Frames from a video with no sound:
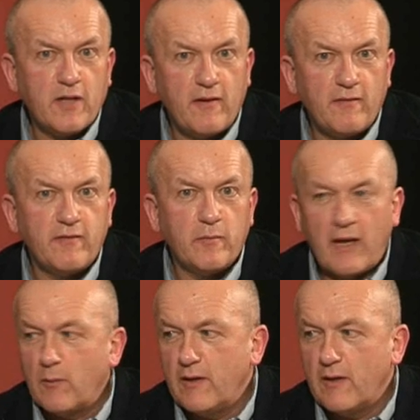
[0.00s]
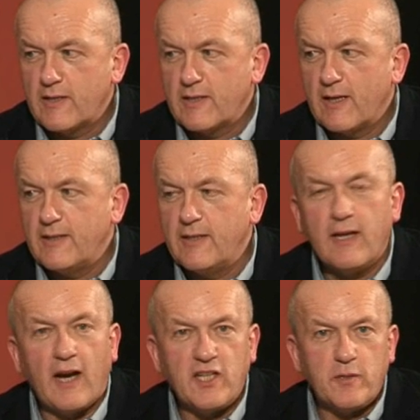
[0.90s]
fun for black with the isolated
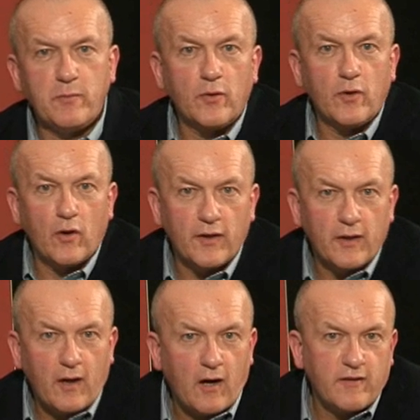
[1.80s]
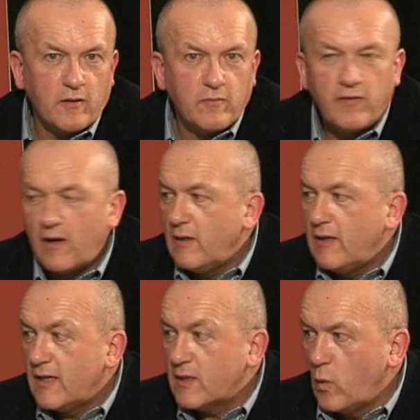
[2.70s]
h-pawn on a half-open file
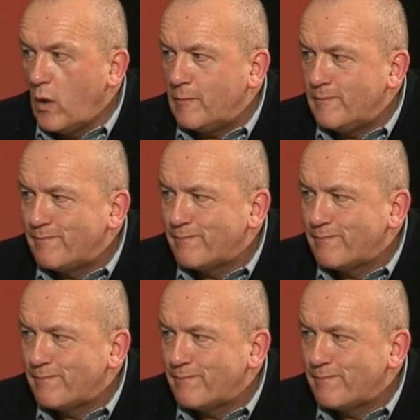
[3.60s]
as well.